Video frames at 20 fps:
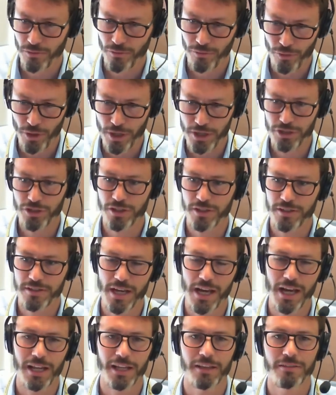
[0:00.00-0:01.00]
French and
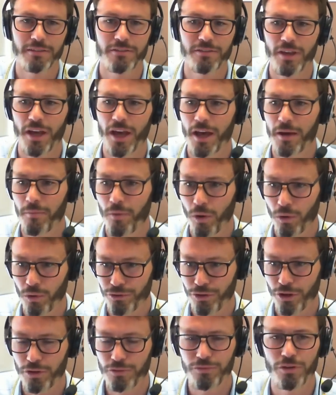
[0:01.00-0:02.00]
Italians
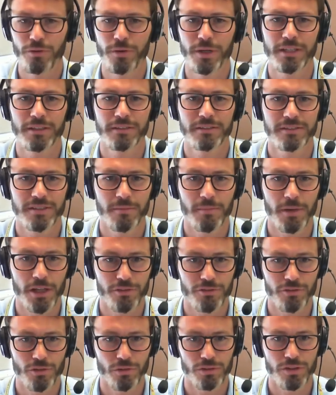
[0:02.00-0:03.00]
also doing
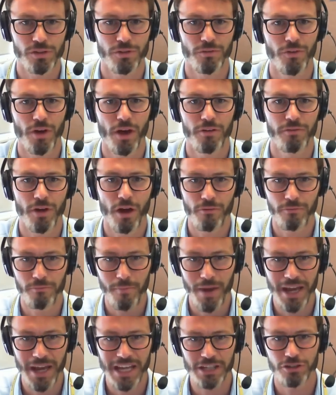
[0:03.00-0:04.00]
similar sorts of
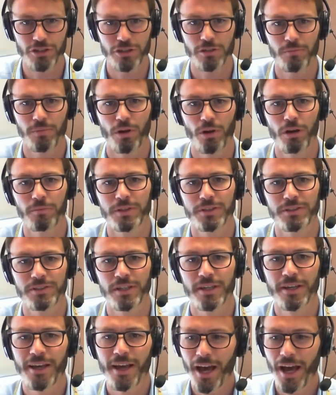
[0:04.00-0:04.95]
major deployments.